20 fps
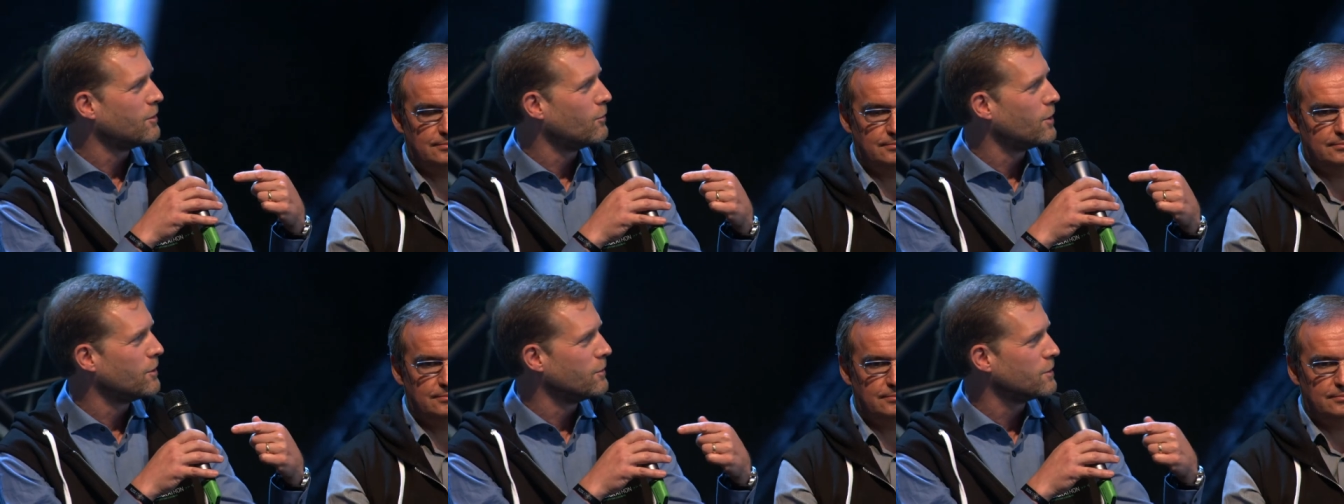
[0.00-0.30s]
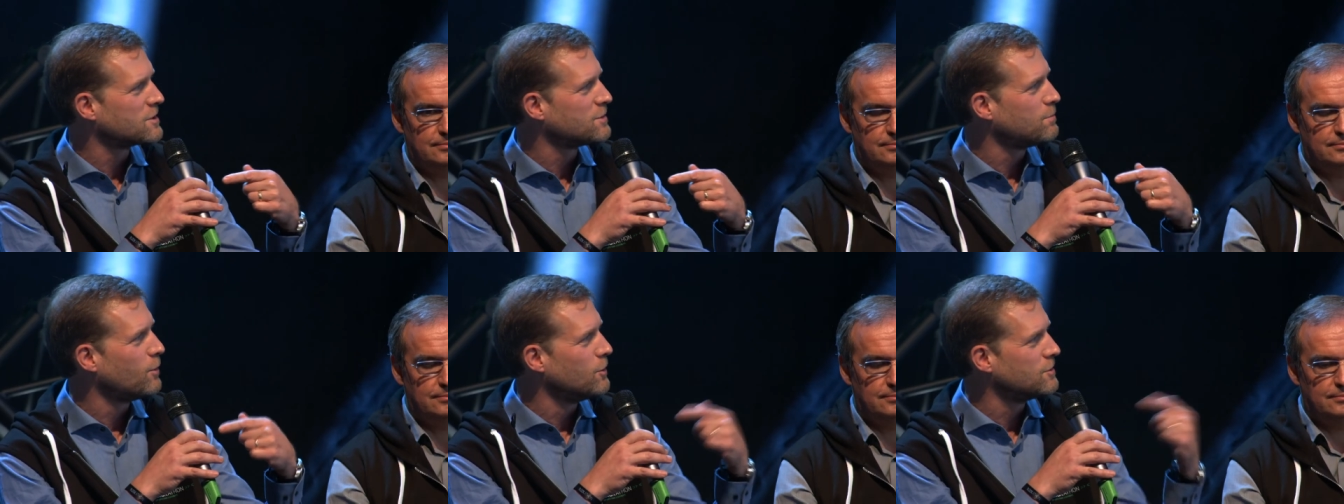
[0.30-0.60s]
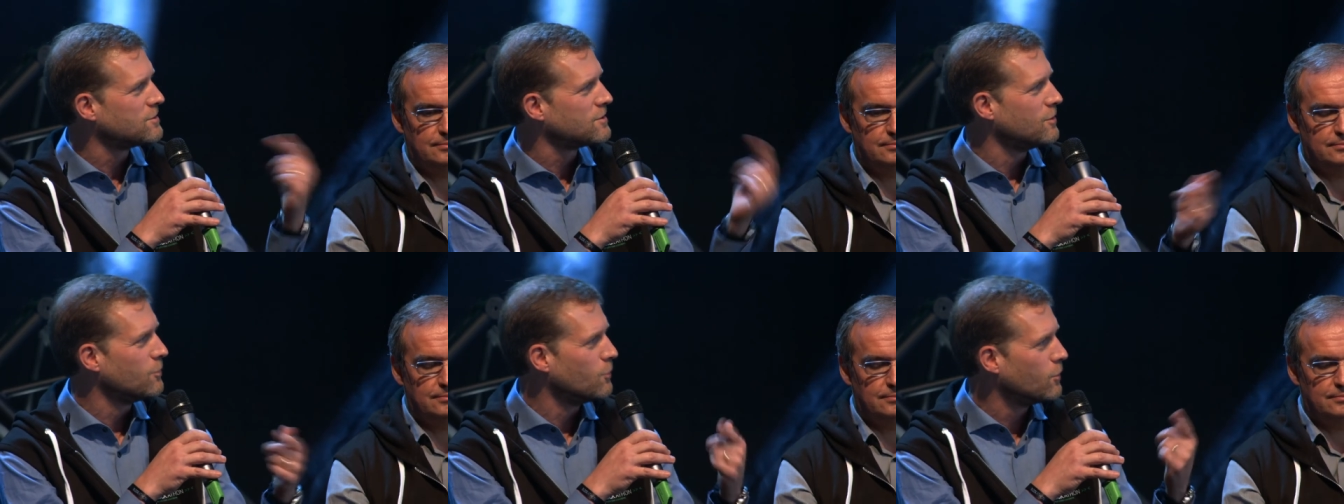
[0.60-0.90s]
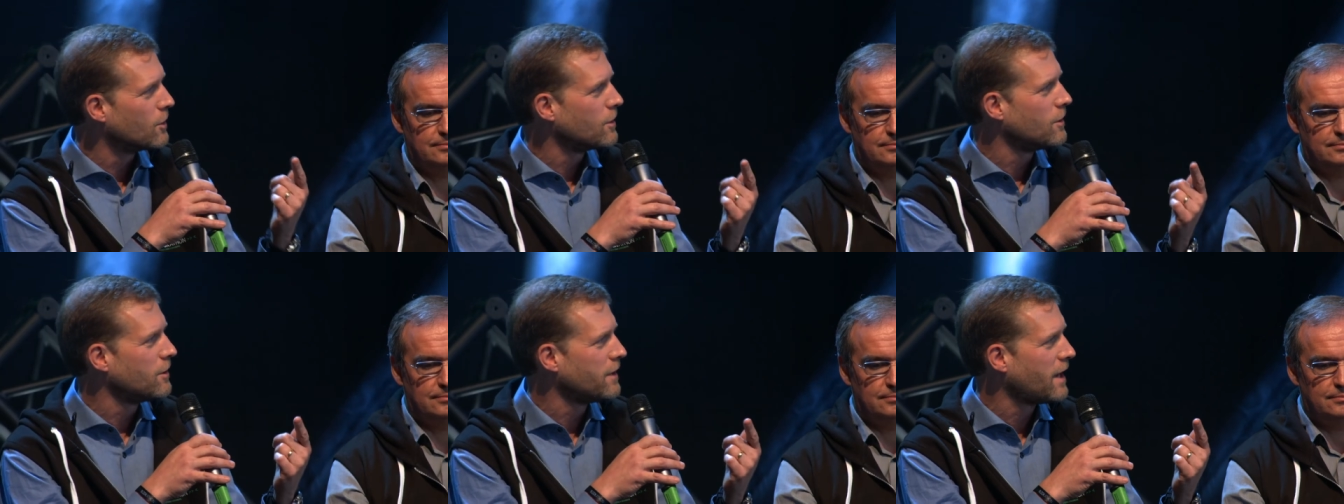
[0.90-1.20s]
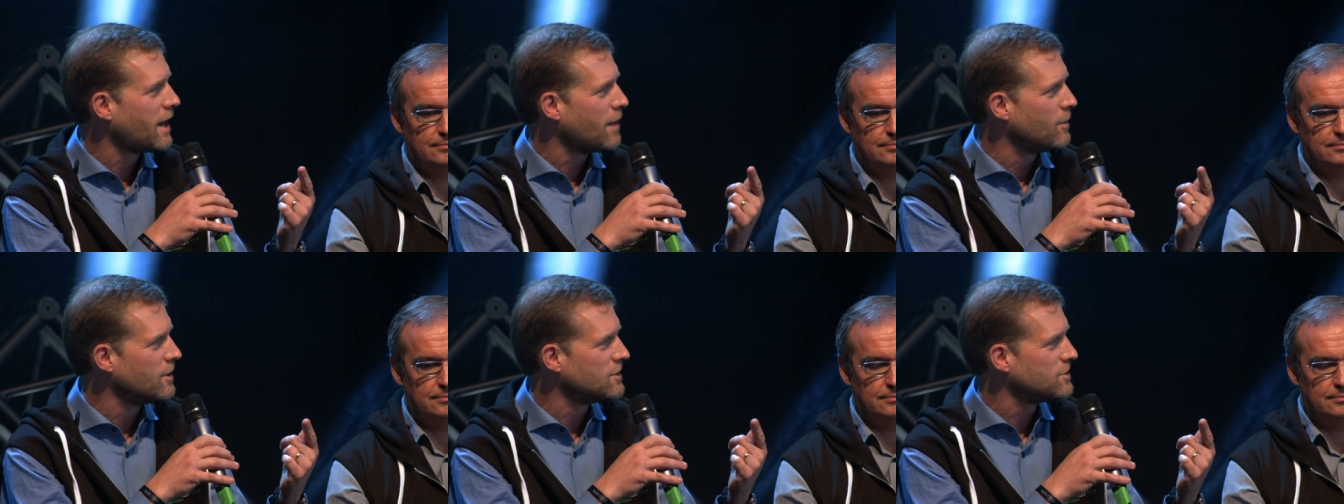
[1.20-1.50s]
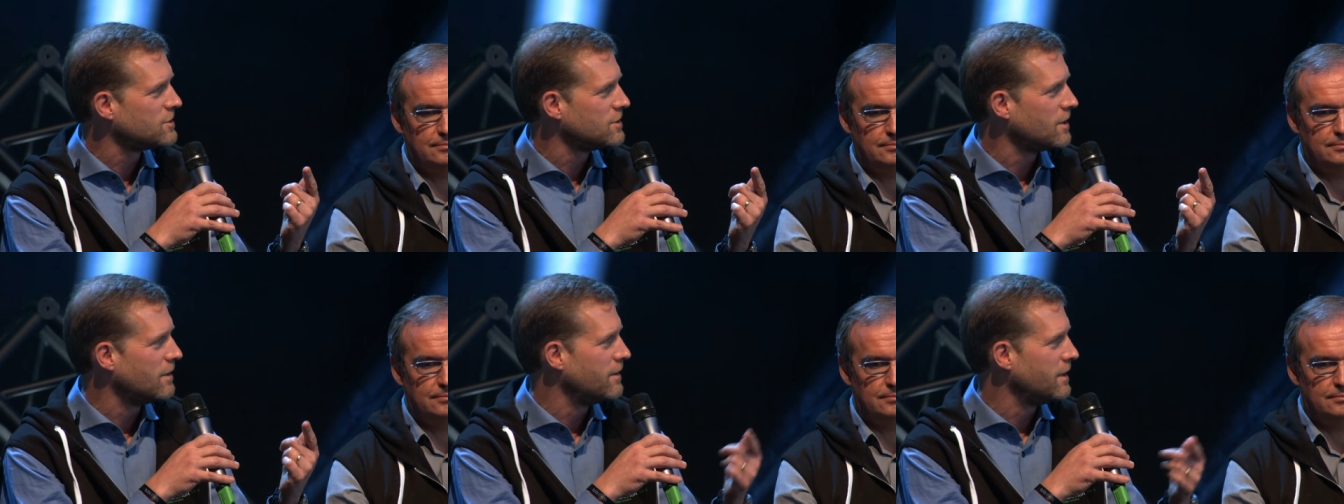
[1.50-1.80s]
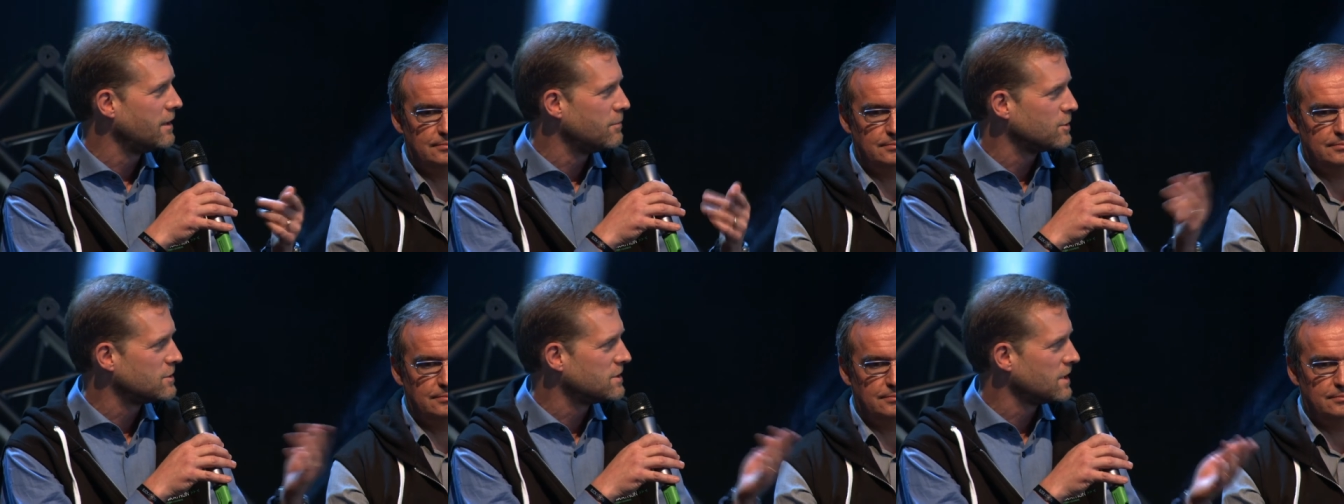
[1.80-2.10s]
want to expose to the world how much of
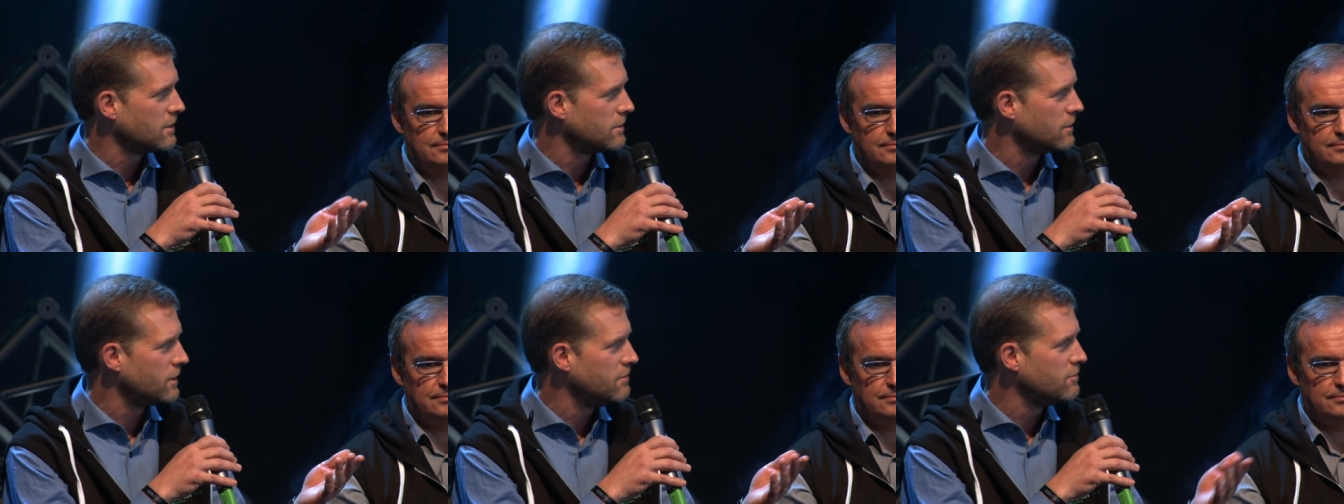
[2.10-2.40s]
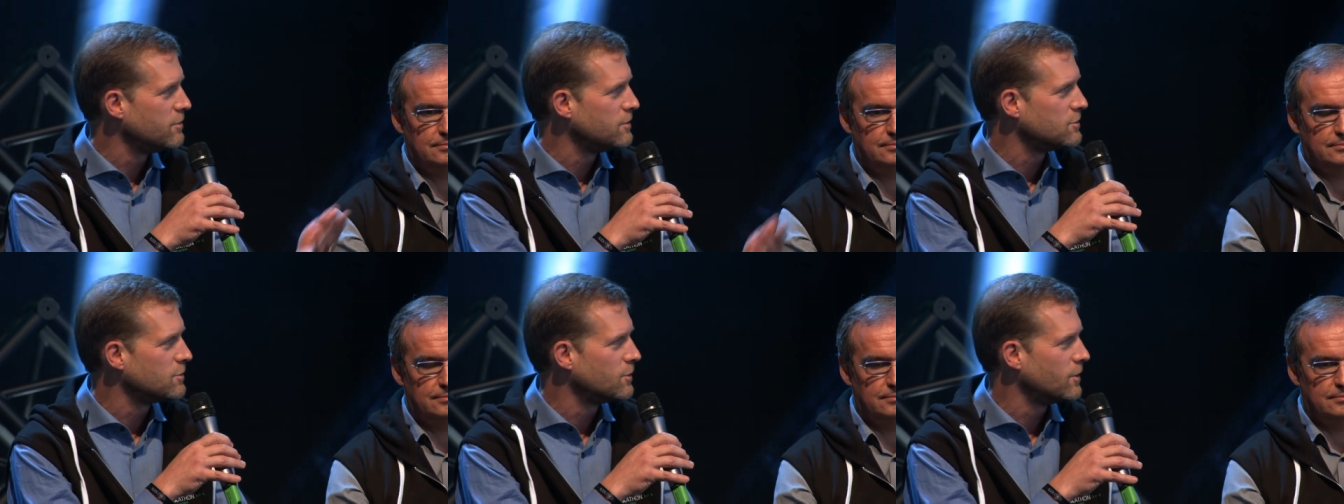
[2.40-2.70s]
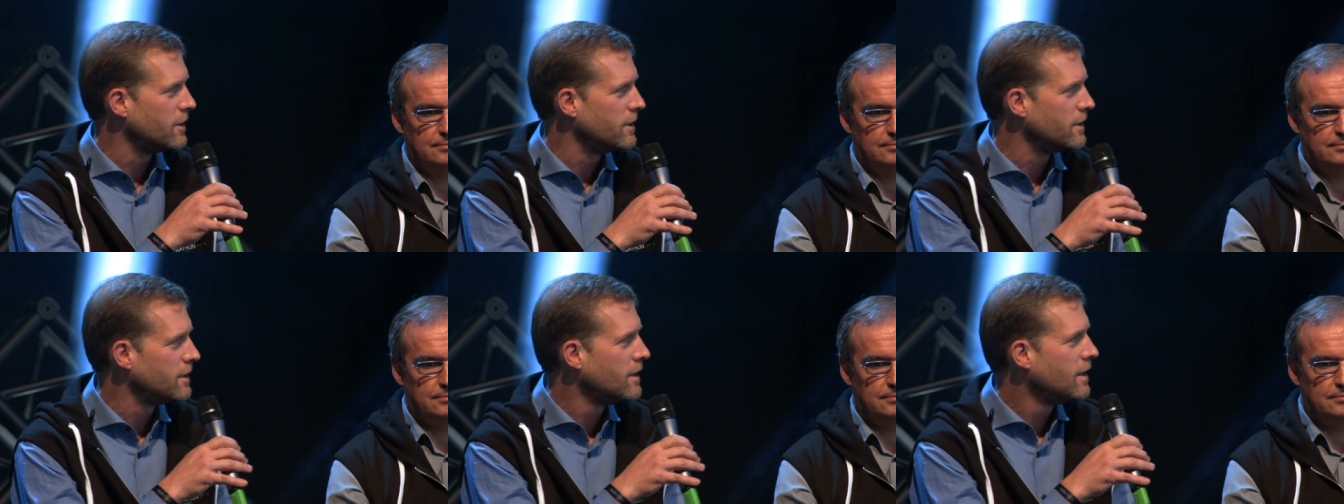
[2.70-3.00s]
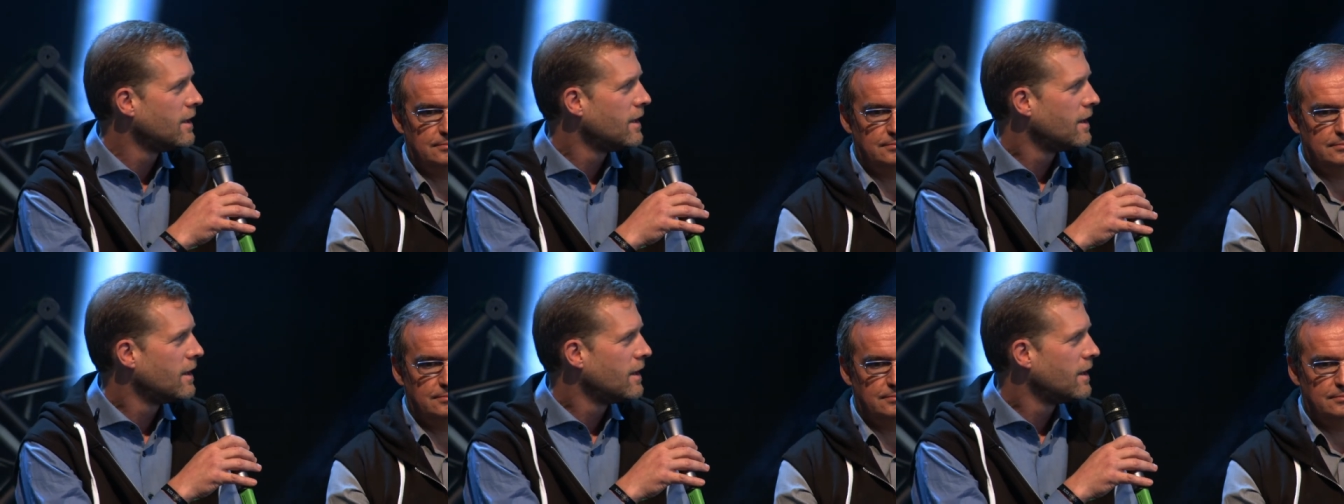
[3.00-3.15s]
any particular inventory